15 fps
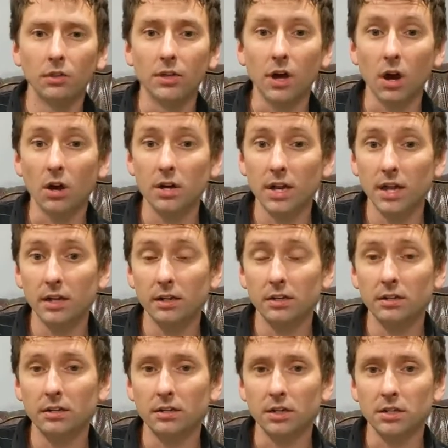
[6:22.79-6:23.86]
The
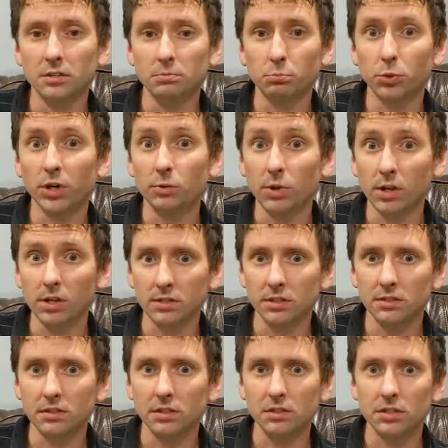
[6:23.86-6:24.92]
RNN does pretty well at
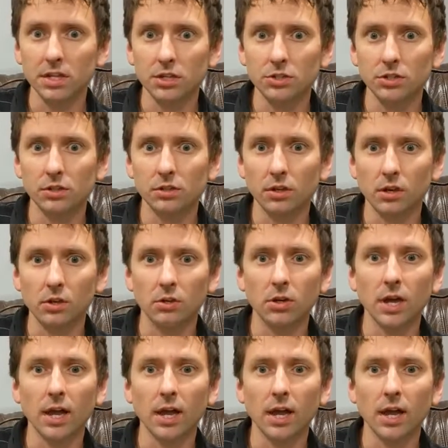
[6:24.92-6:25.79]
this distinction though,